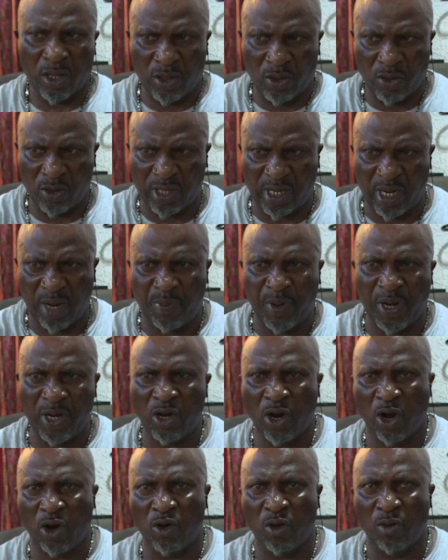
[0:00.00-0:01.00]
you sleep in
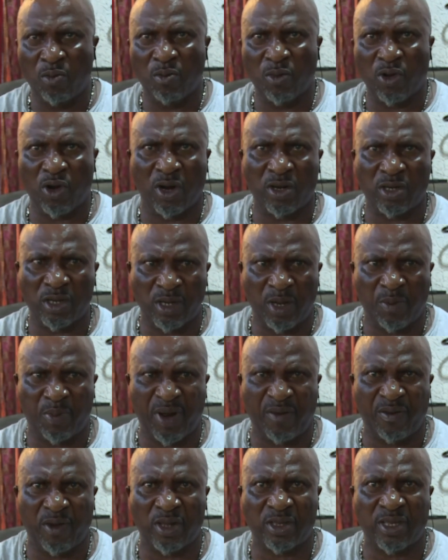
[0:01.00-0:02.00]
your room, because the
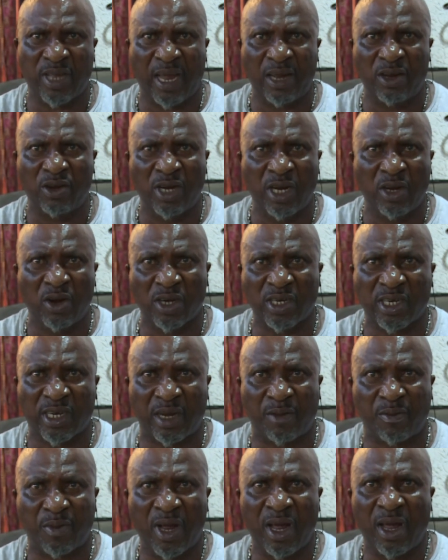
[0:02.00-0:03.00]
previous night you did not
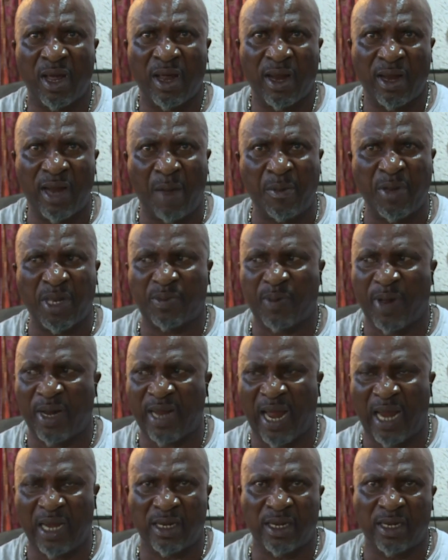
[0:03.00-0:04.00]
sleep. Let me
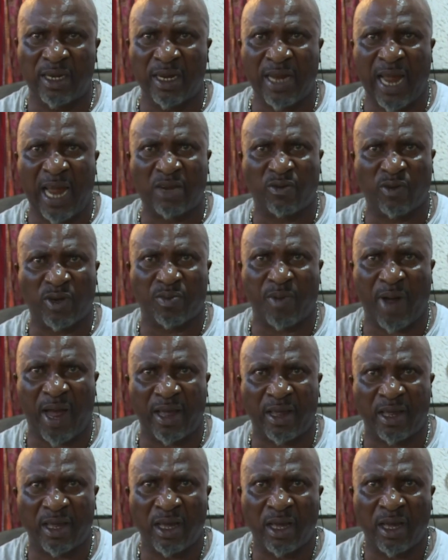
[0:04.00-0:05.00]
spend the night
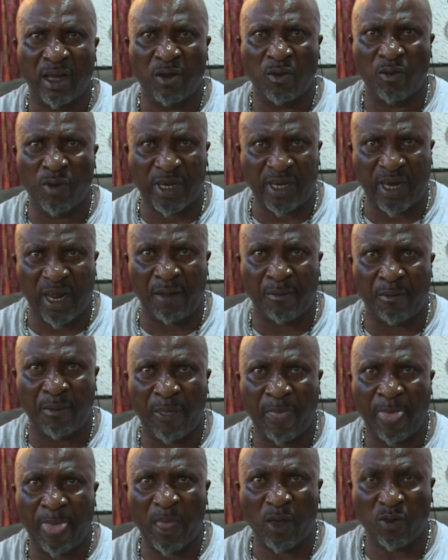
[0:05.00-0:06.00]
with him.
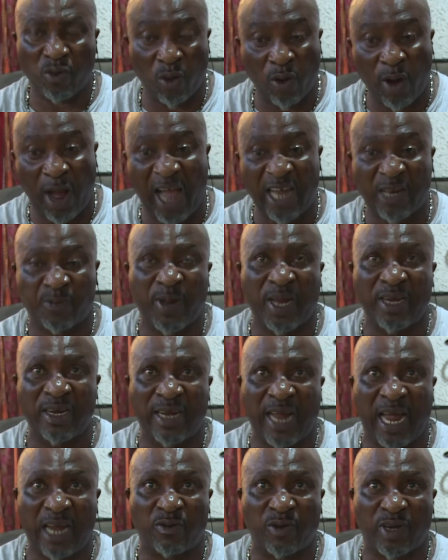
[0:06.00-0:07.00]
So I spent
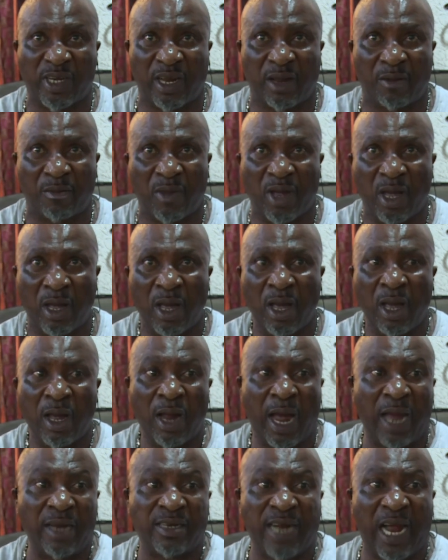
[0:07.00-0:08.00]
the night with him.
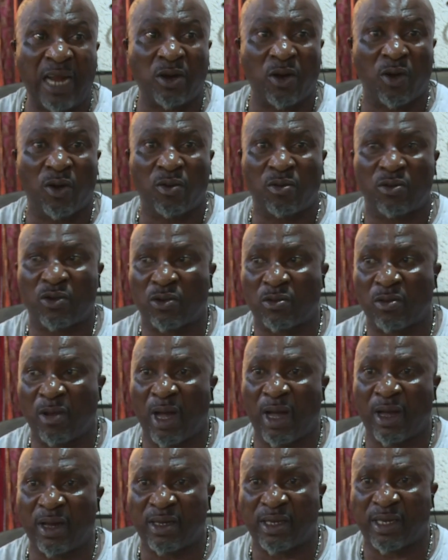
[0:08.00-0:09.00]
I tried to
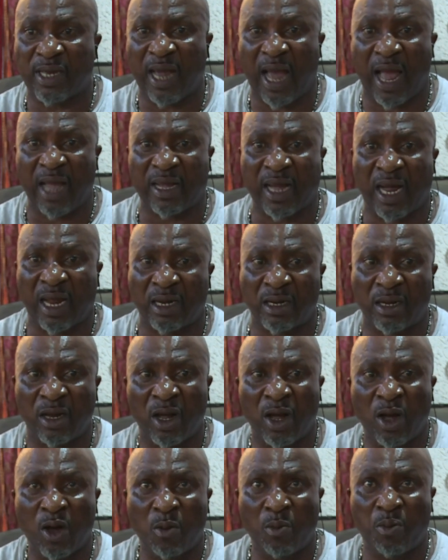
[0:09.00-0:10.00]
see I can
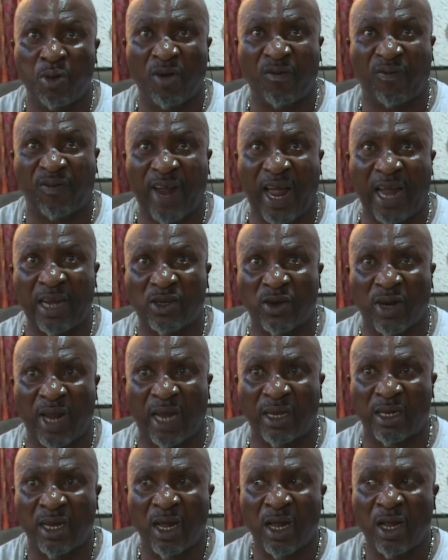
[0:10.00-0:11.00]
book flight so
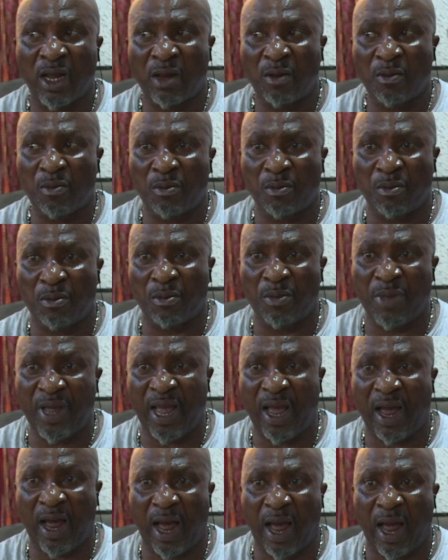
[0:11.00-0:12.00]
that me
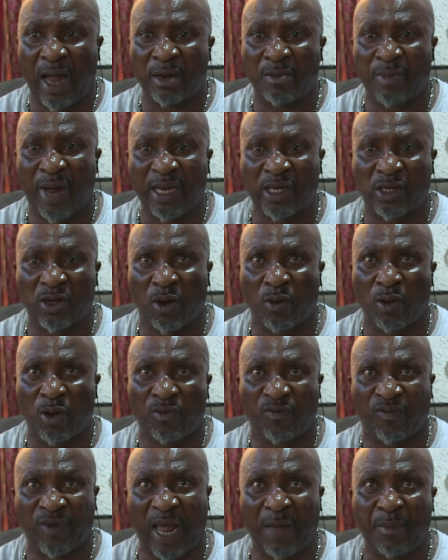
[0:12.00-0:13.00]
and my son will
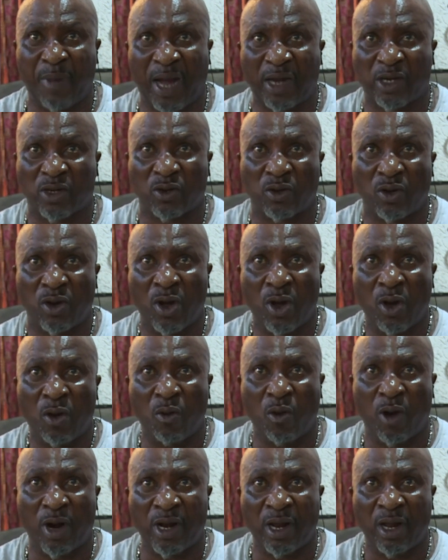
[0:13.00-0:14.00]
fly back to
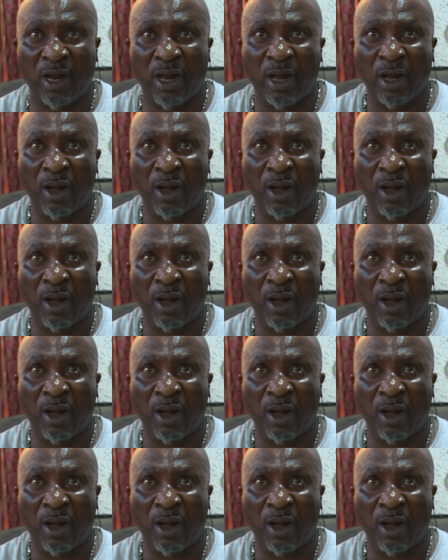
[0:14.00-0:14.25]
Warri.